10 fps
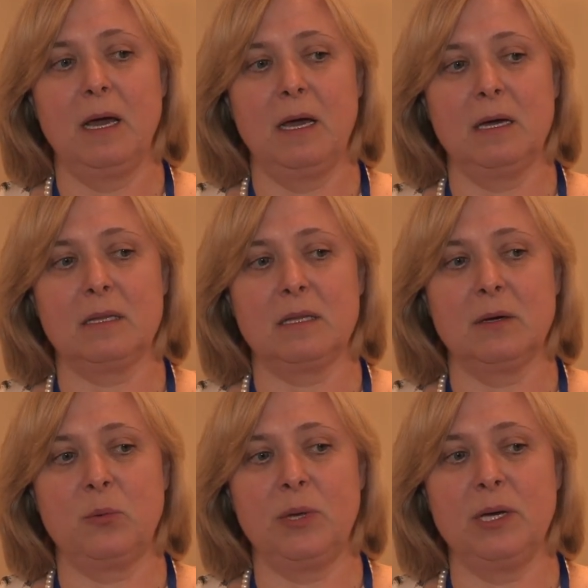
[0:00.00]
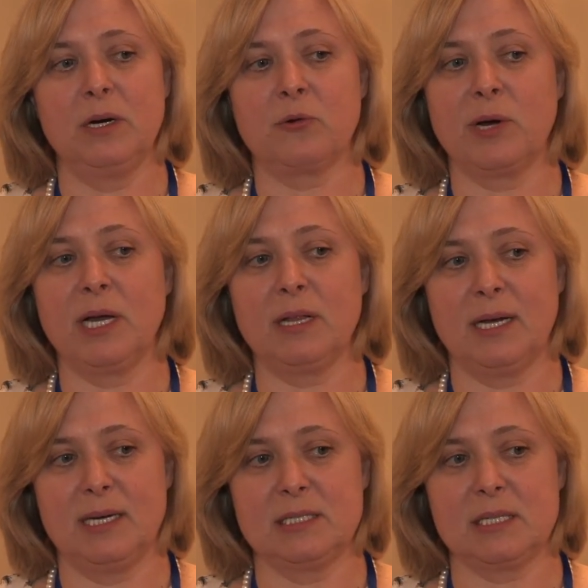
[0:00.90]
And we
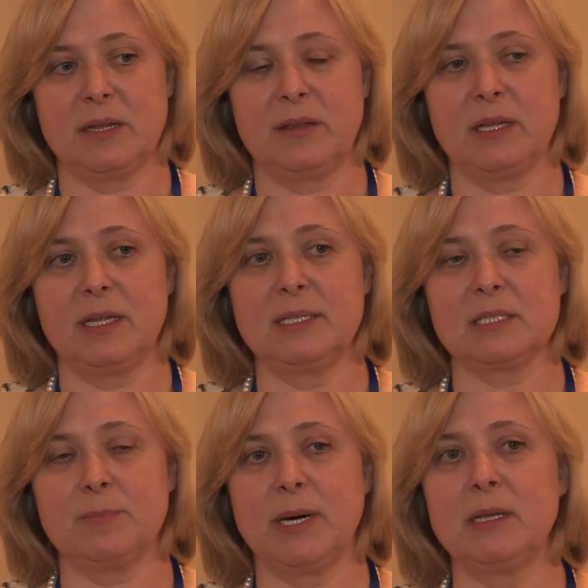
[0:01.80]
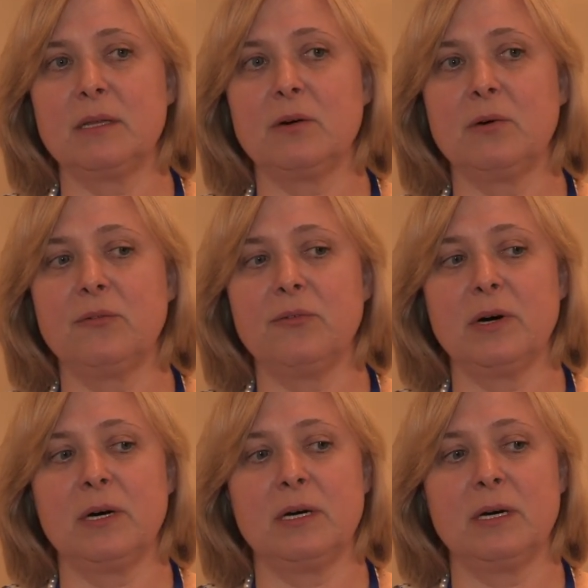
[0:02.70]
realized that in spite of
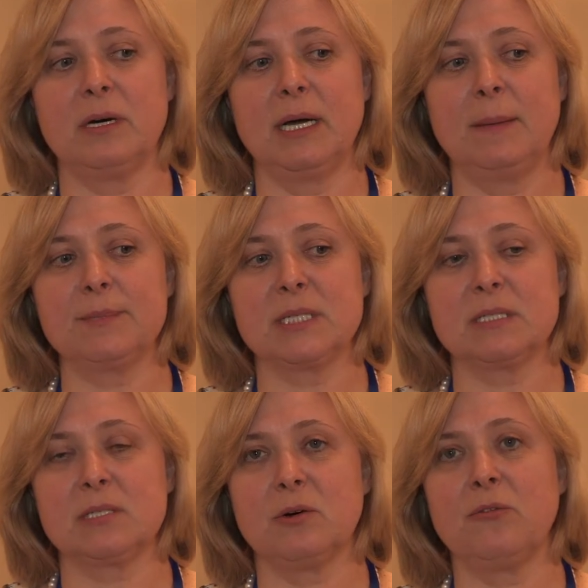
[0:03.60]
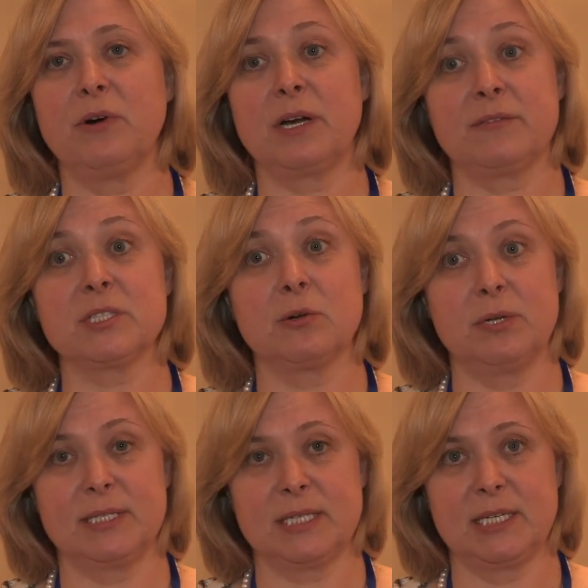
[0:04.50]
uh, absence of
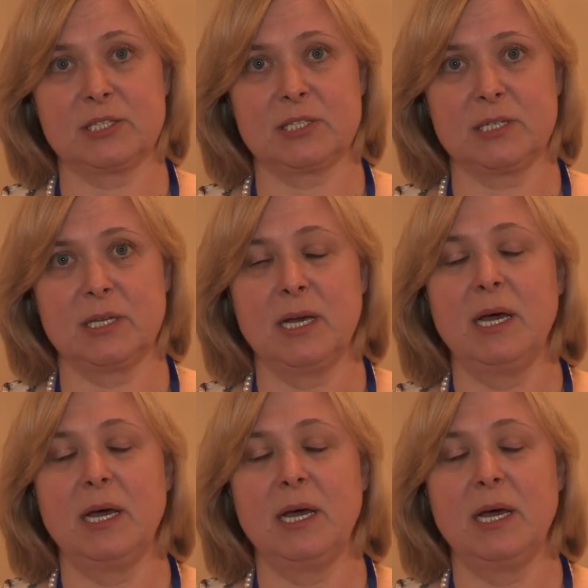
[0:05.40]
revascularization,